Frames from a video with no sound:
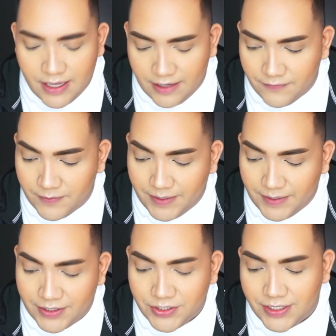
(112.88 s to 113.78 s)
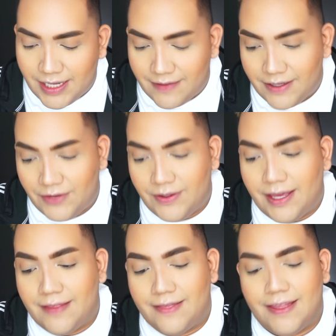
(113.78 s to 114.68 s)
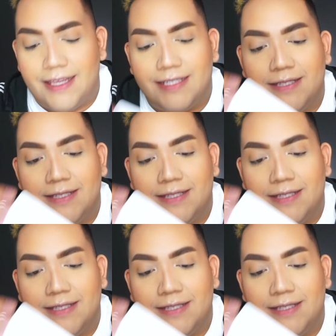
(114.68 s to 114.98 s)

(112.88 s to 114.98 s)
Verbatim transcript: information and then you get this